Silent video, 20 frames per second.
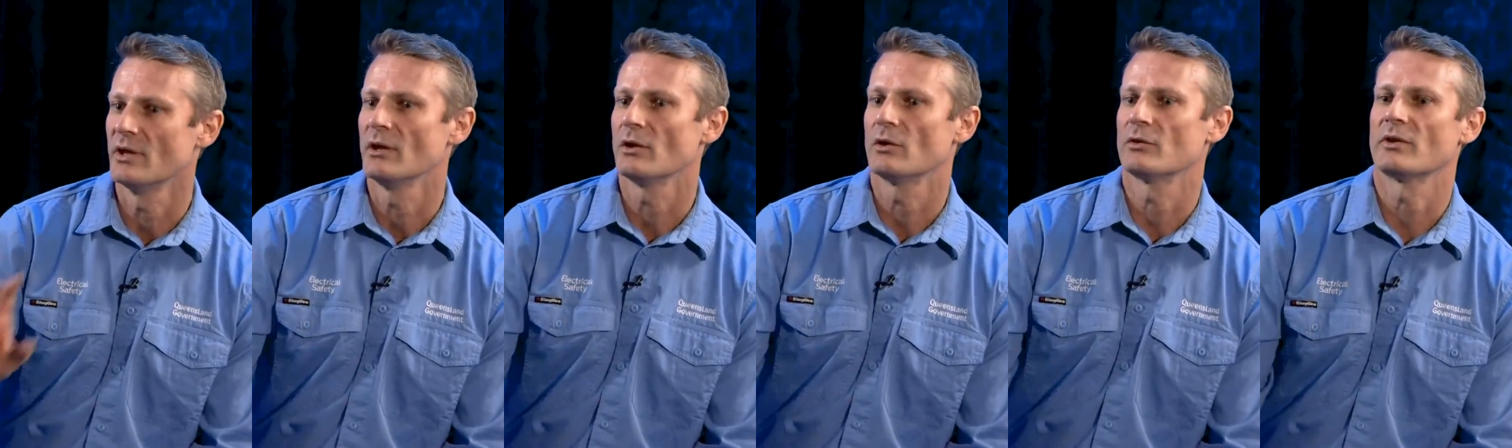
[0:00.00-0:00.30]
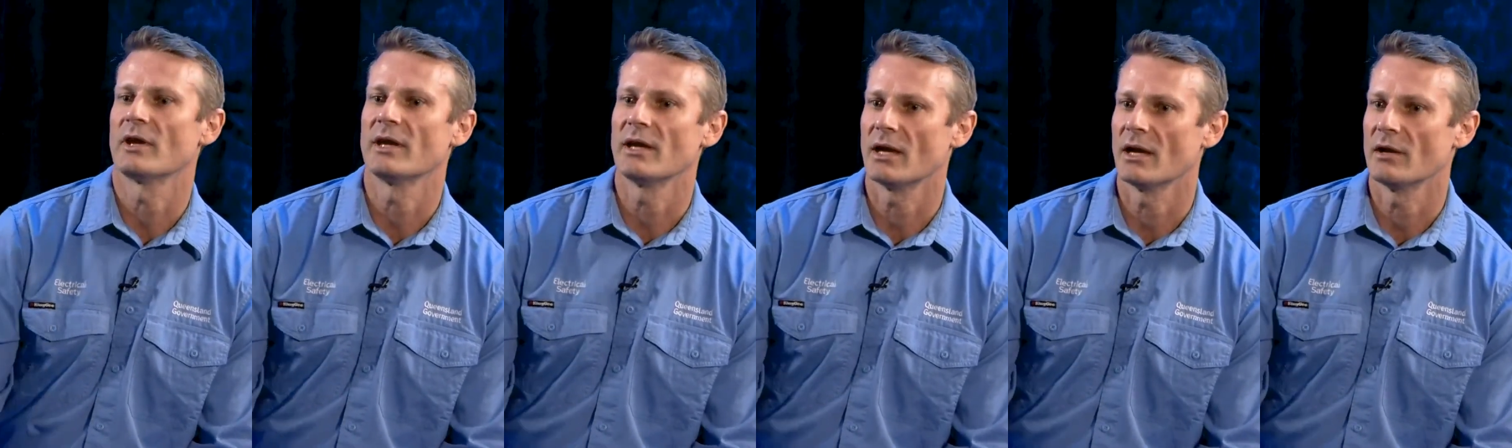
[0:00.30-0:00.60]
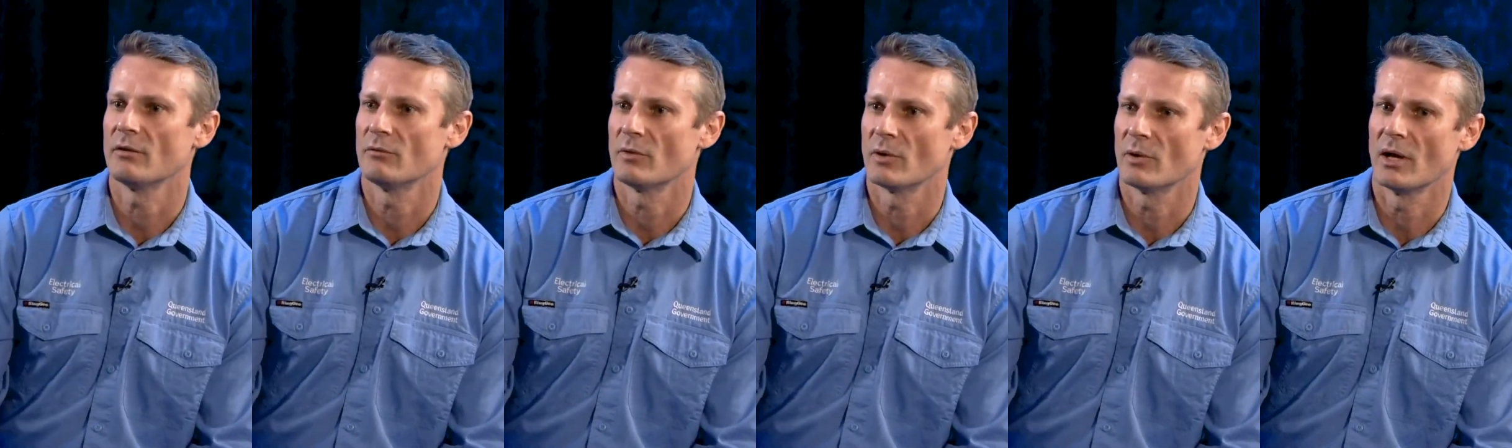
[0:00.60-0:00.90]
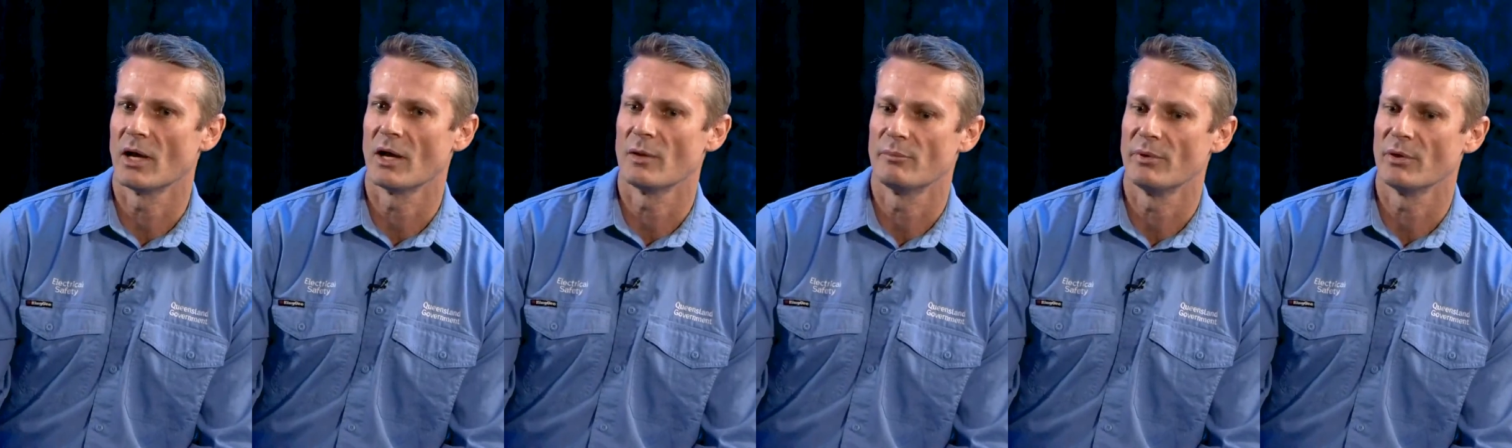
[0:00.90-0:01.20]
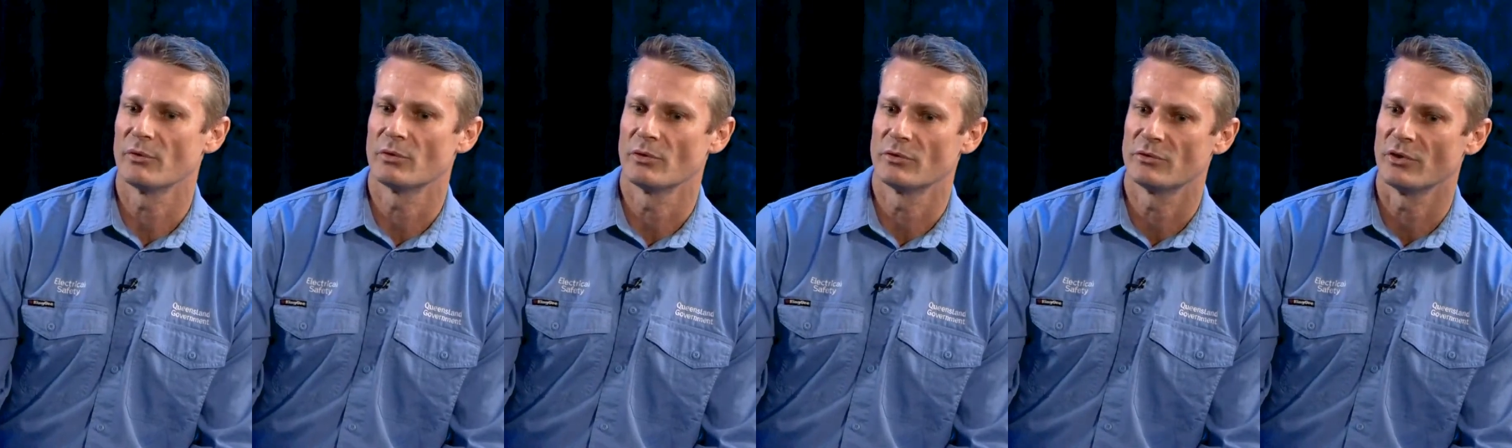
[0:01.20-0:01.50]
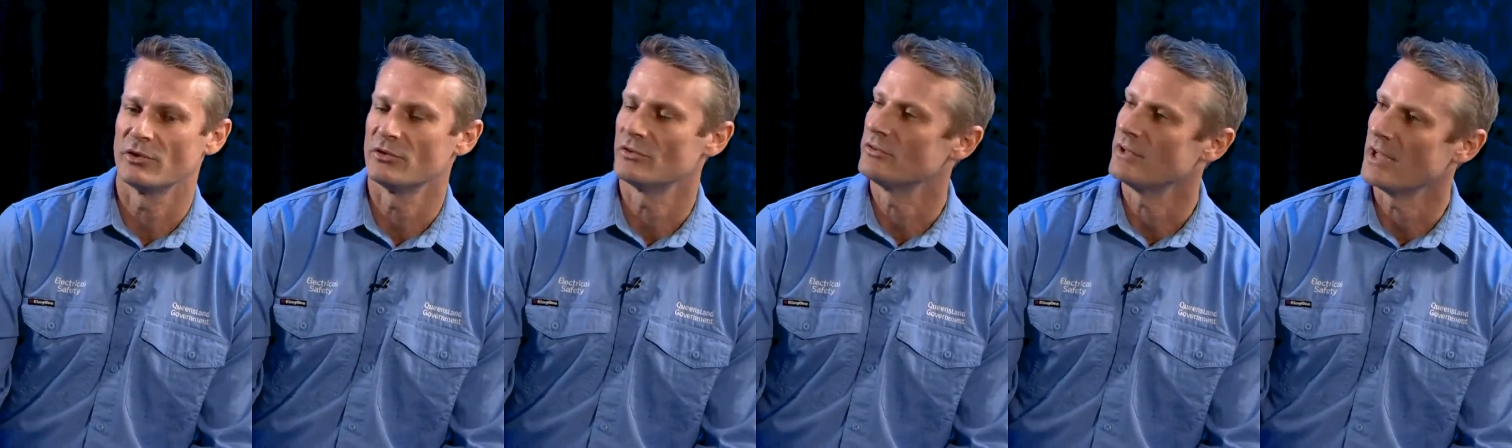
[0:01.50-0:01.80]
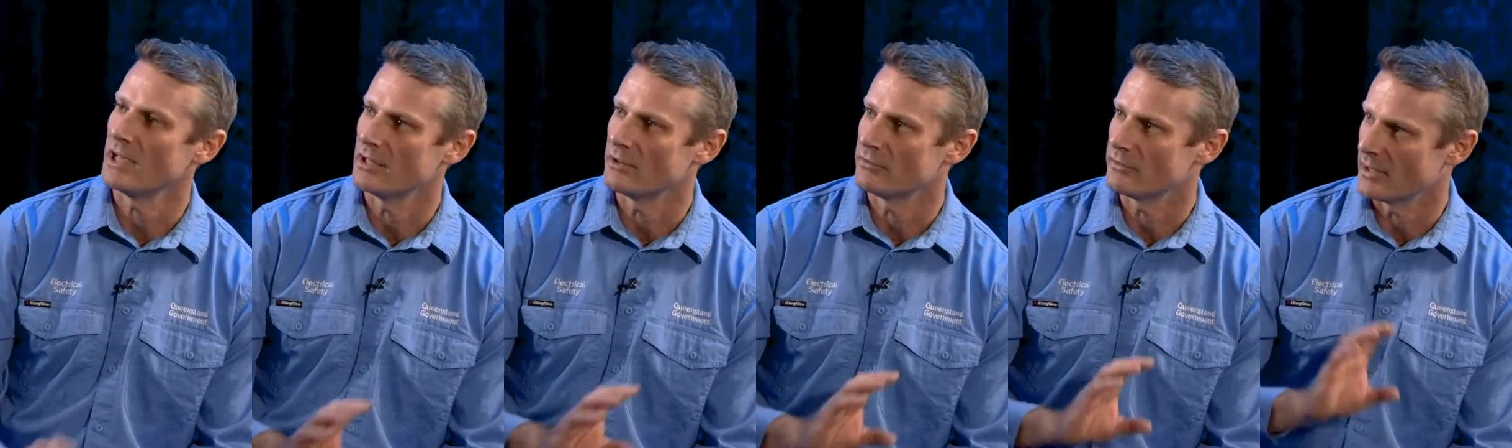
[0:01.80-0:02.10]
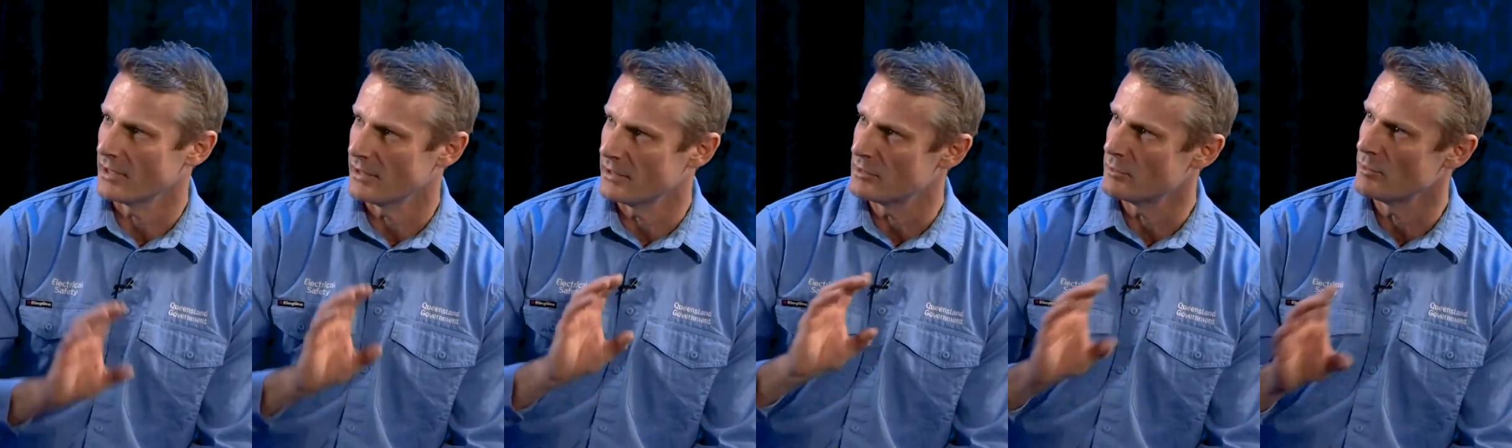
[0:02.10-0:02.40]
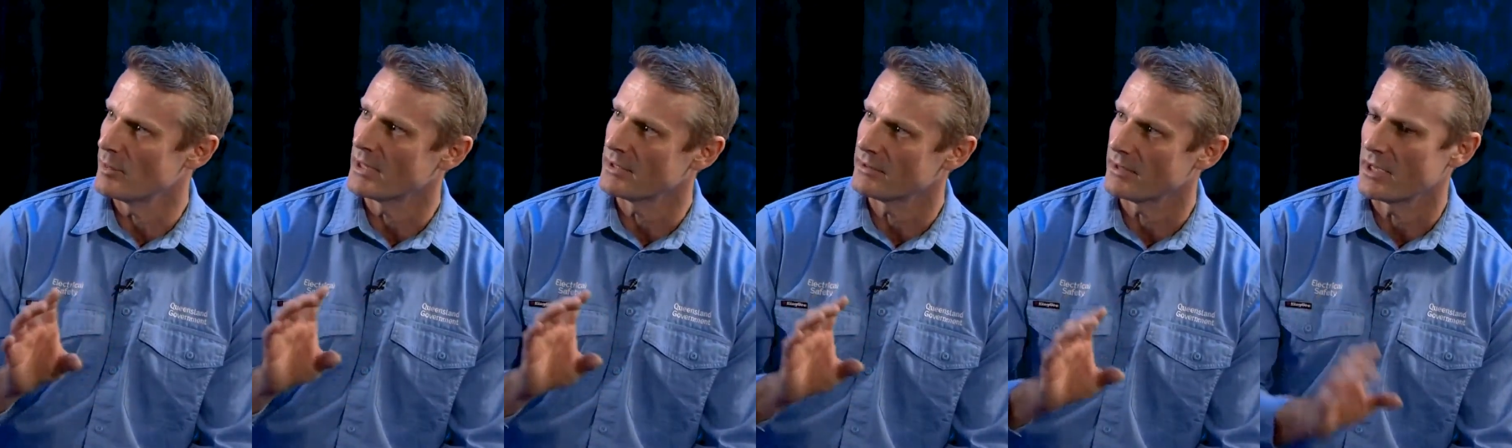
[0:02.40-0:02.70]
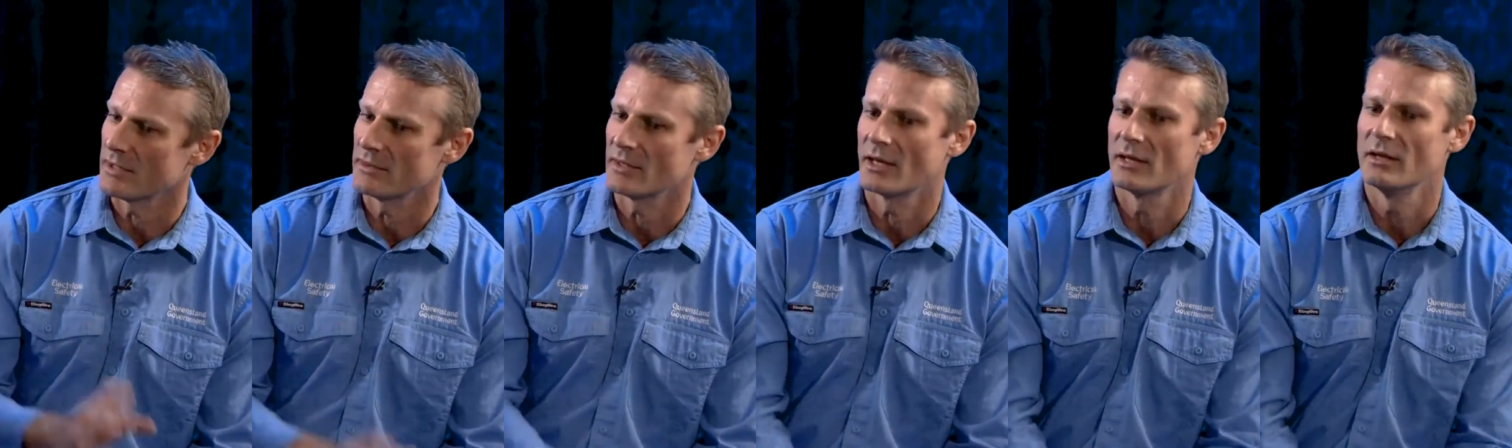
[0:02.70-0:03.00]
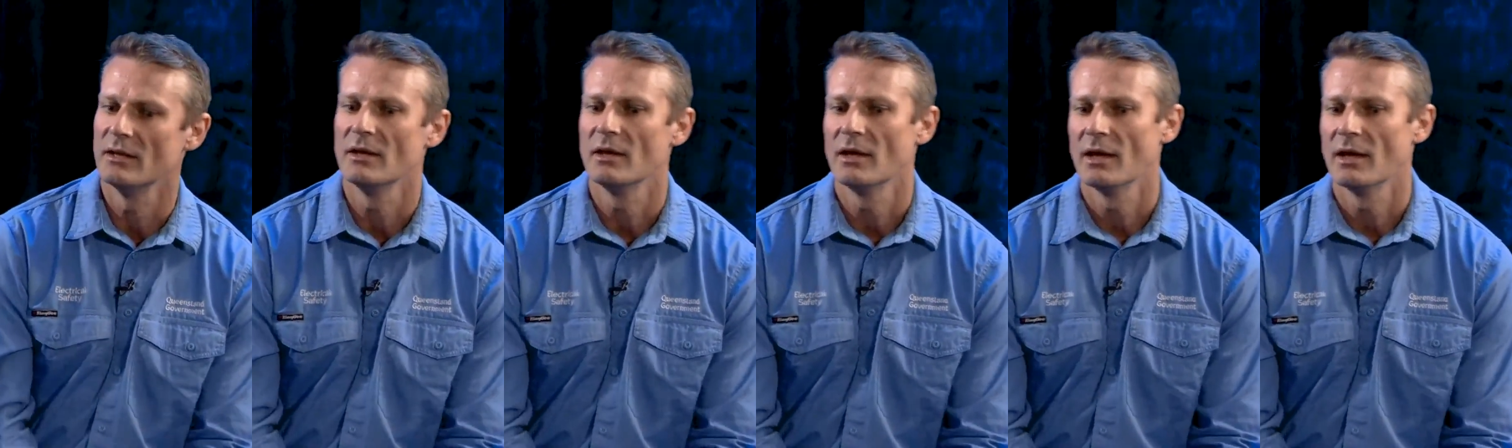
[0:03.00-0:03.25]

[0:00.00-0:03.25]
because they are built to a certain standard, so they need to maintain that.